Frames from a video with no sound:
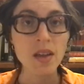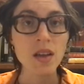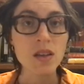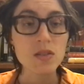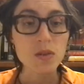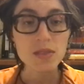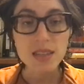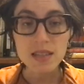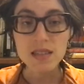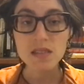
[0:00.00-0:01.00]
So
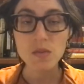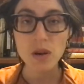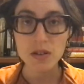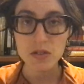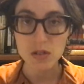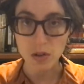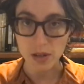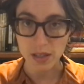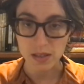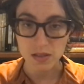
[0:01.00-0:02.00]
this is where
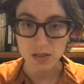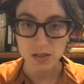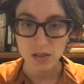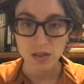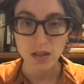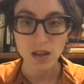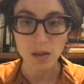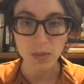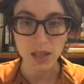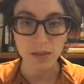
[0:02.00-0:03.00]
surrogates
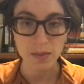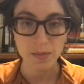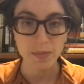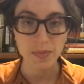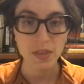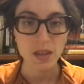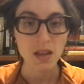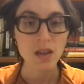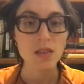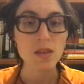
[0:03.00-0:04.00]
come in.
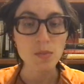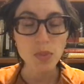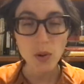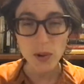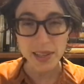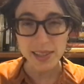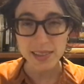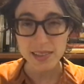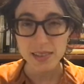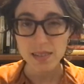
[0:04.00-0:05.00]
The
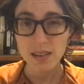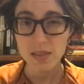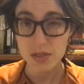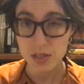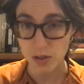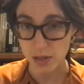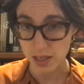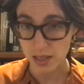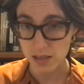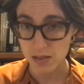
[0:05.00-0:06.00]
point of
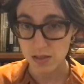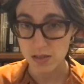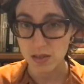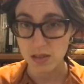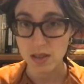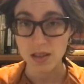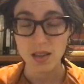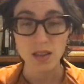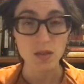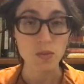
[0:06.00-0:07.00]
surrogates,
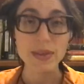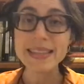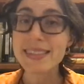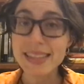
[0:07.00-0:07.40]
the reason they